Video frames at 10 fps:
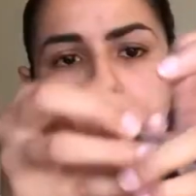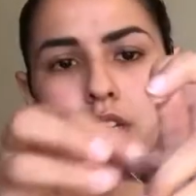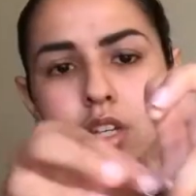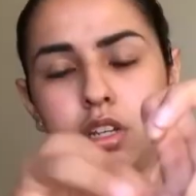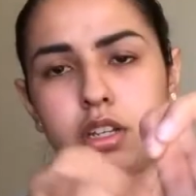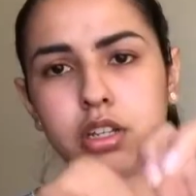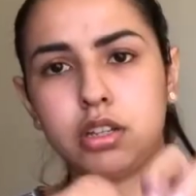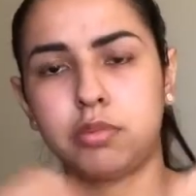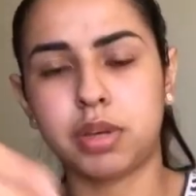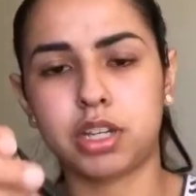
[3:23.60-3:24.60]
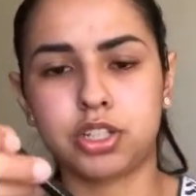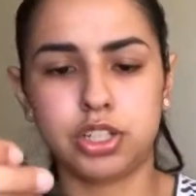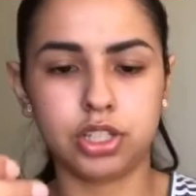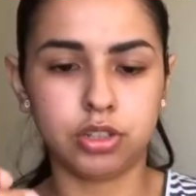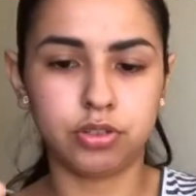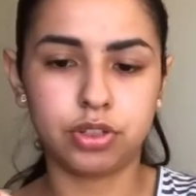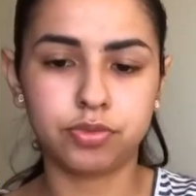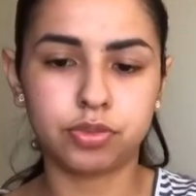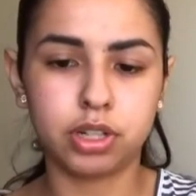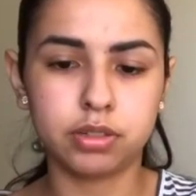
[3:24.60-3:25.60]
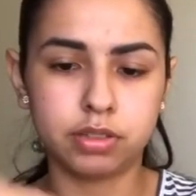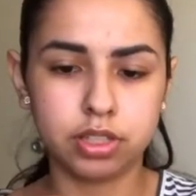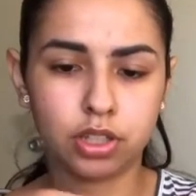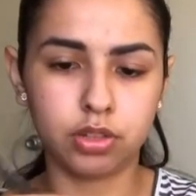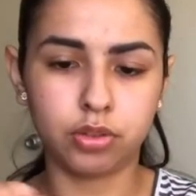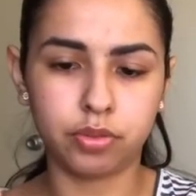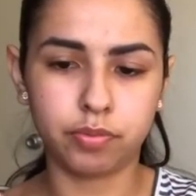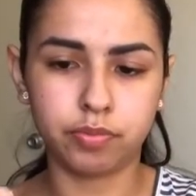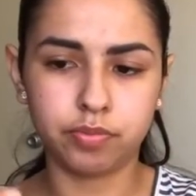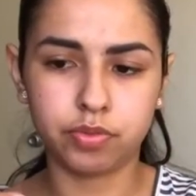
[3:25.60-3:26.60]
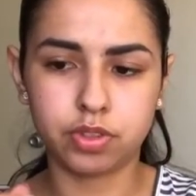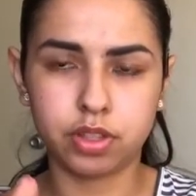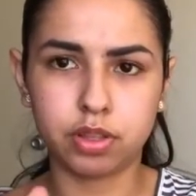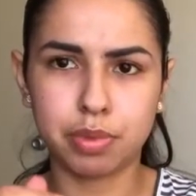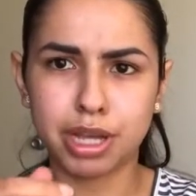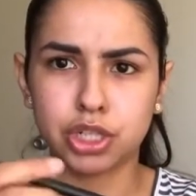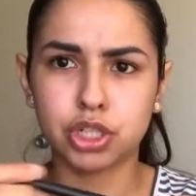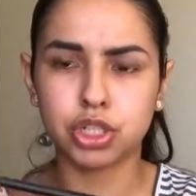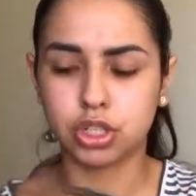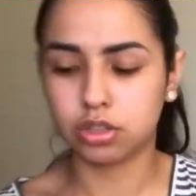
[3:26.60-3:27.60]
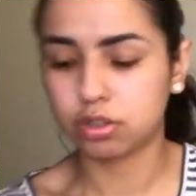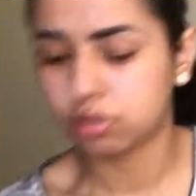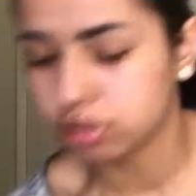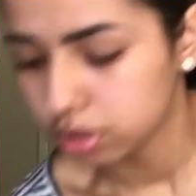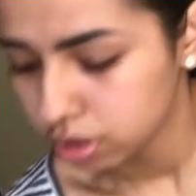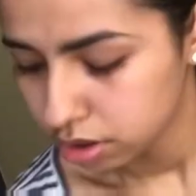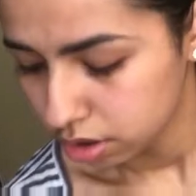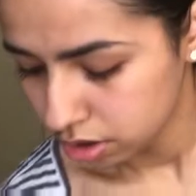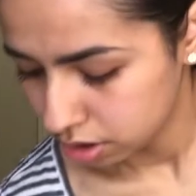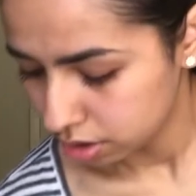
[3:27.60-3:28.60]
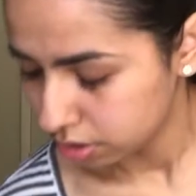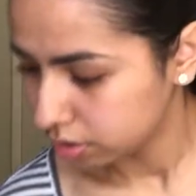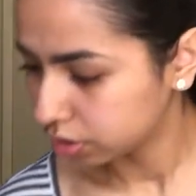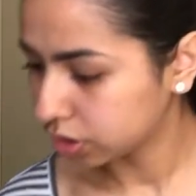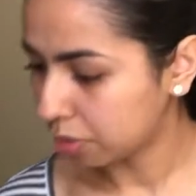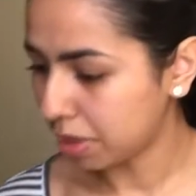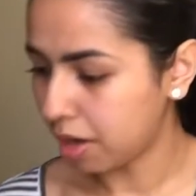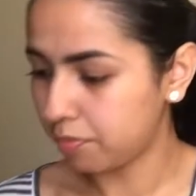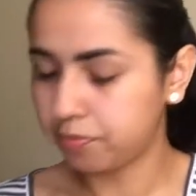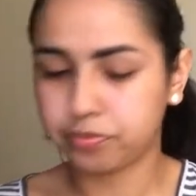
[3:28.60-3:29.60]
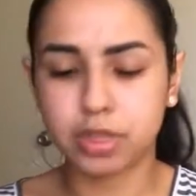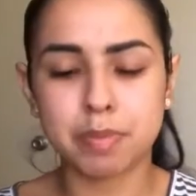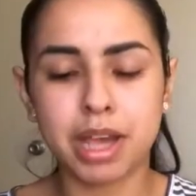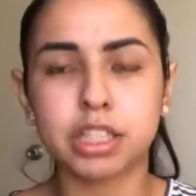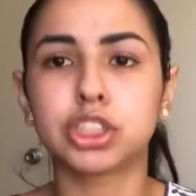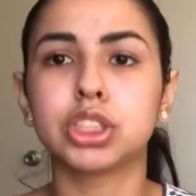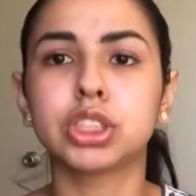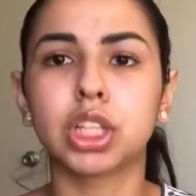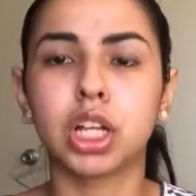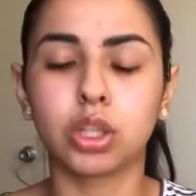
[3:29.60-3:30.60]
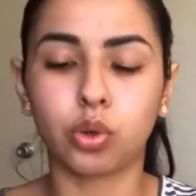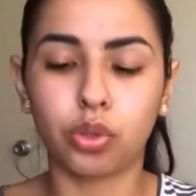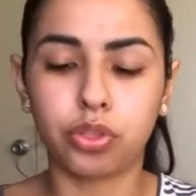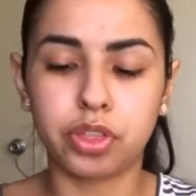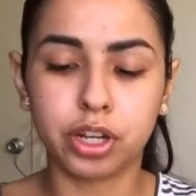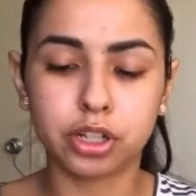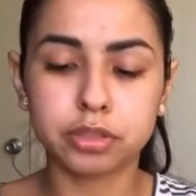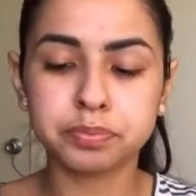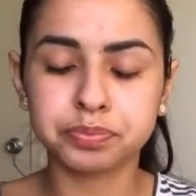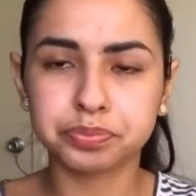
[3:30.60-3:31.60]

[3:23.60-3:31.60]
And packaging's a little different. It's a little, the packaging's a little, stop that. The packaging's a little thicker.